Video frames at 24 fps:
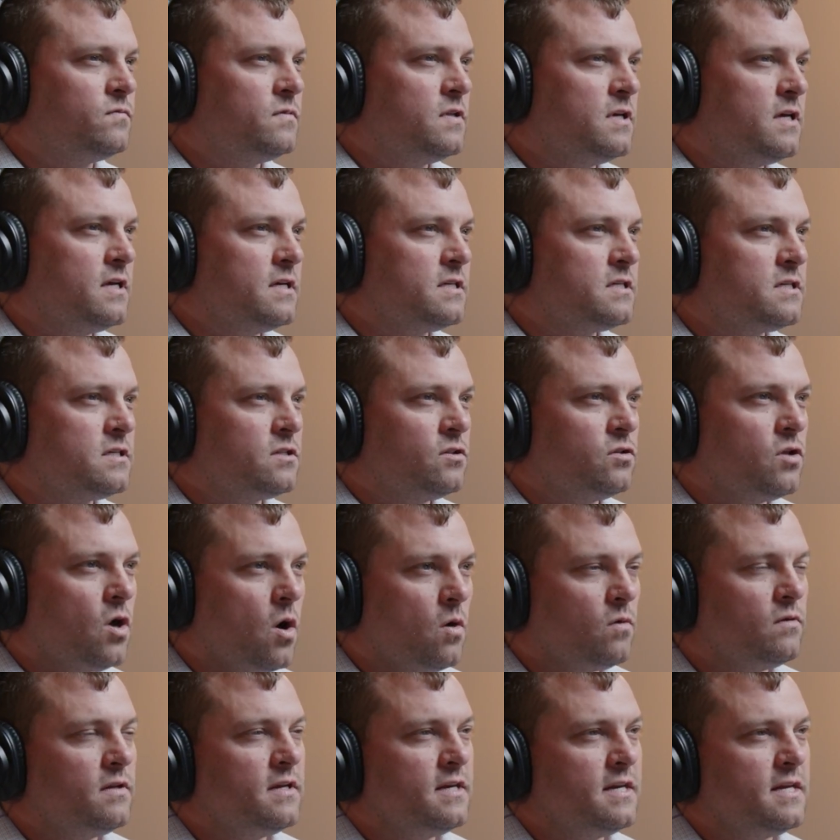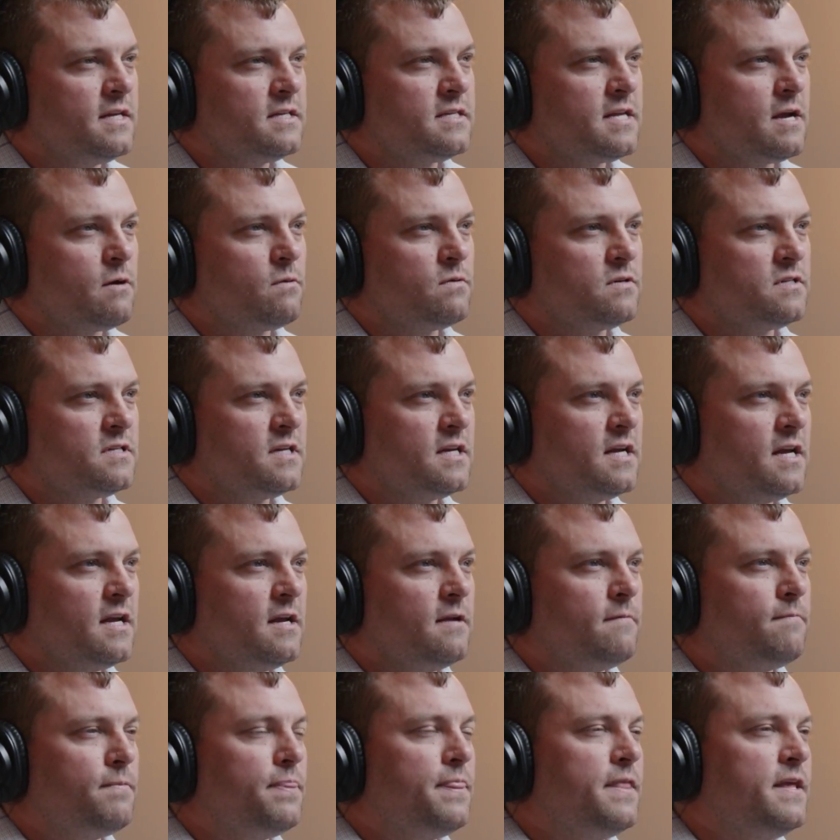this loneliness that we're
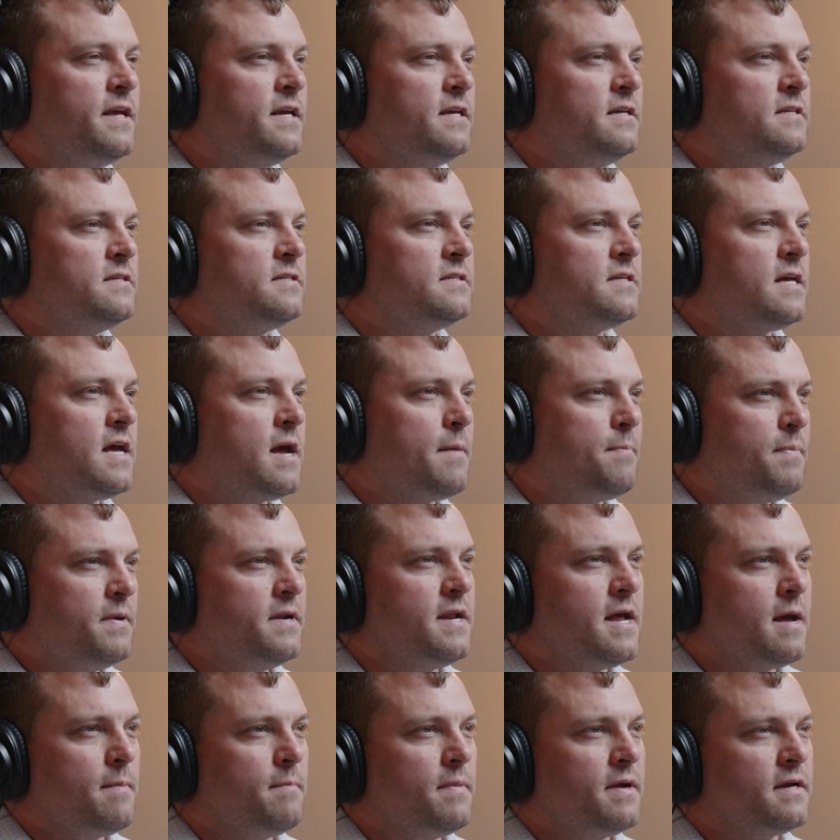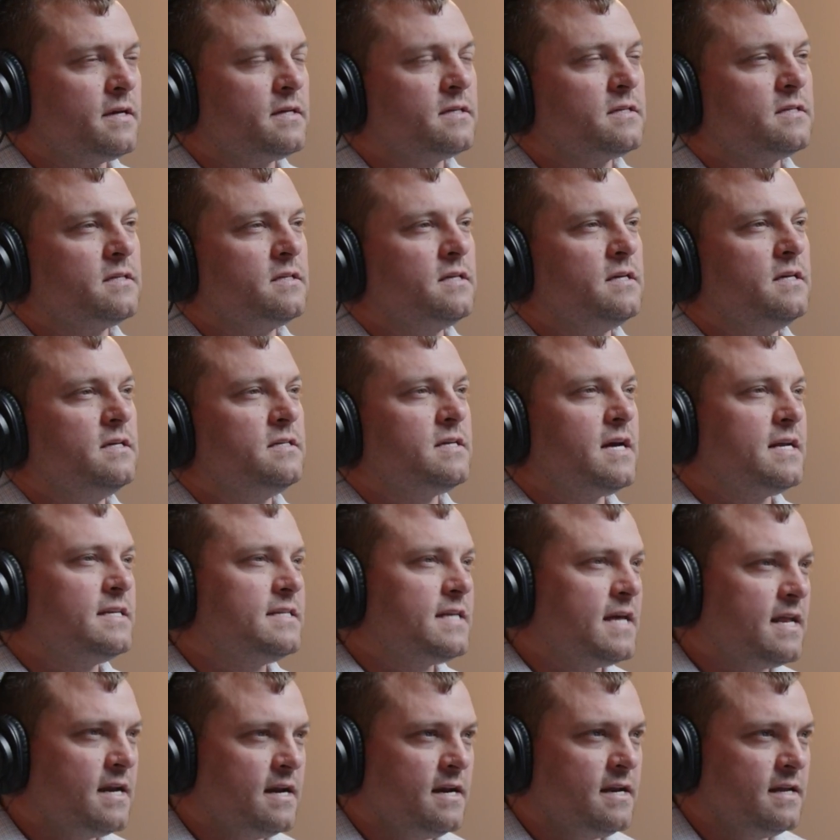seeing, these epidemics, these
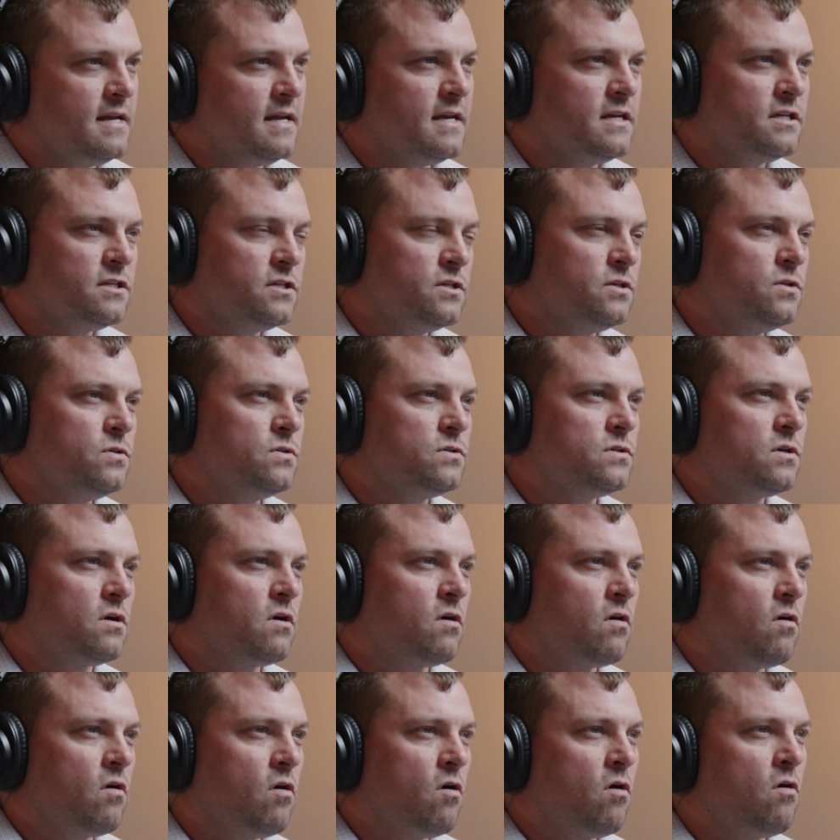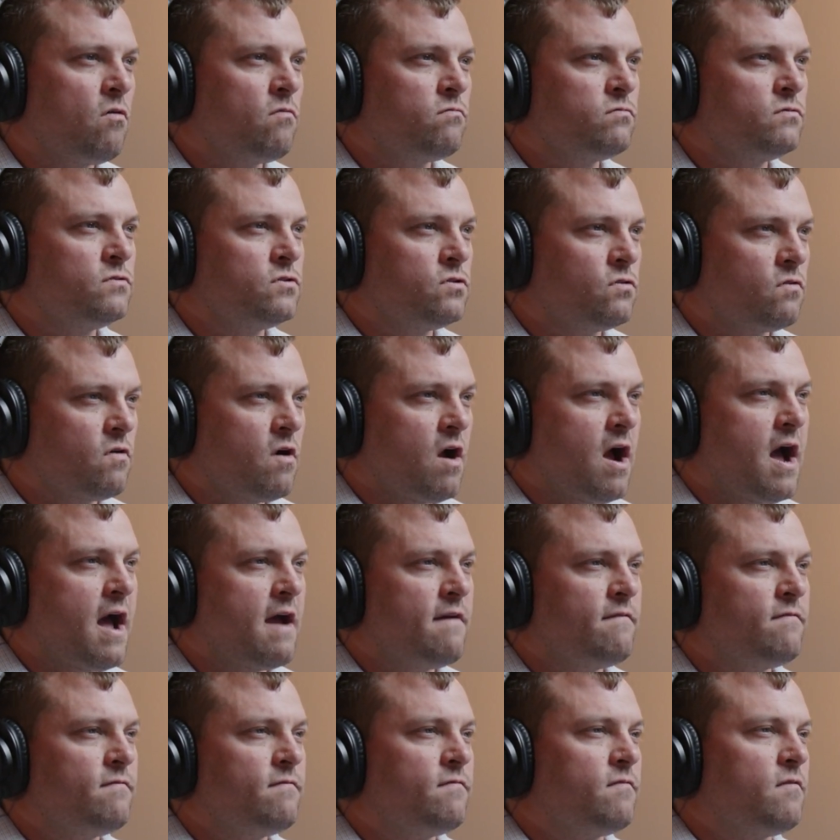identity issues are all
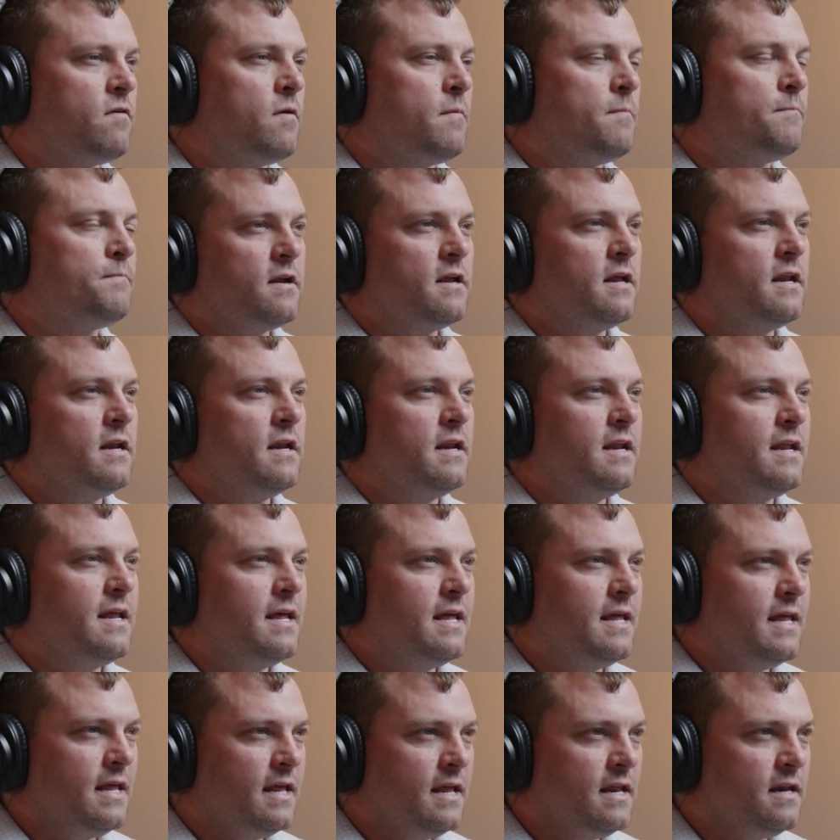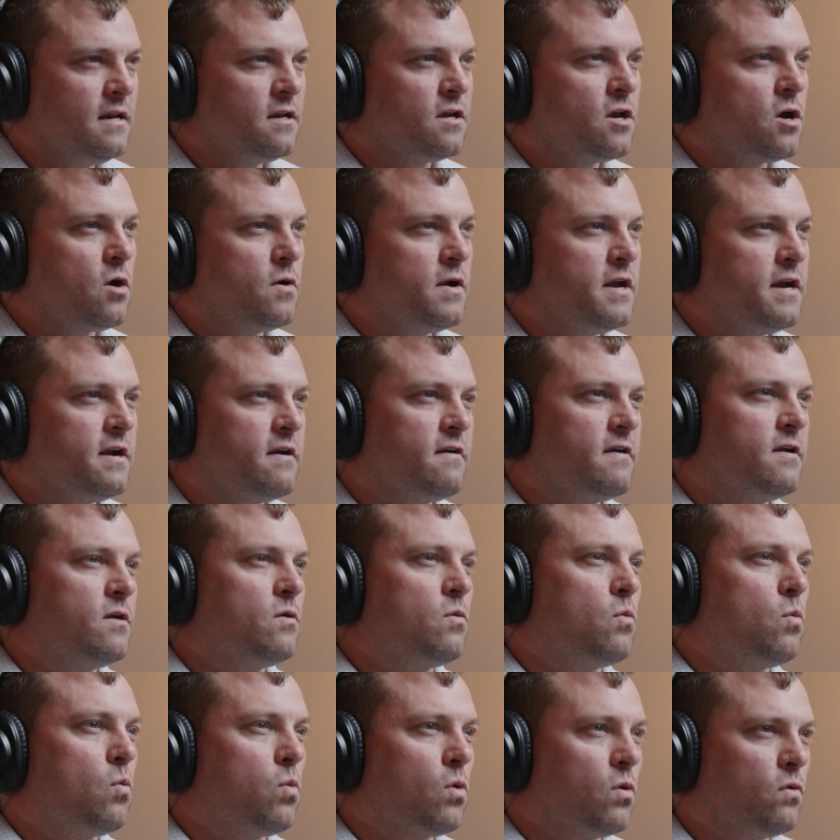derived from an incoherent
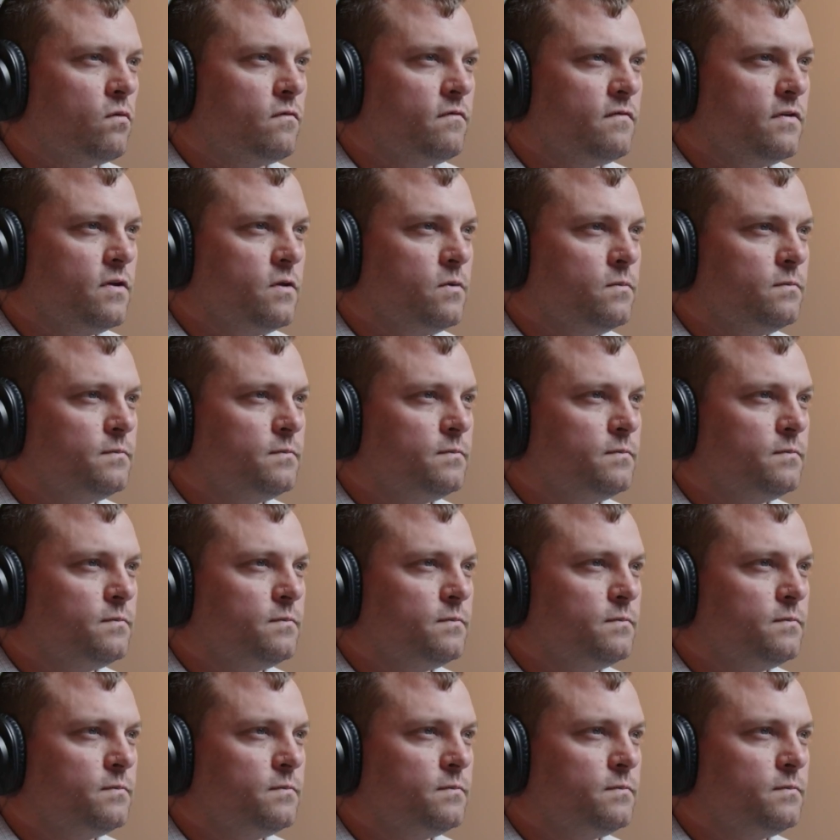worldview.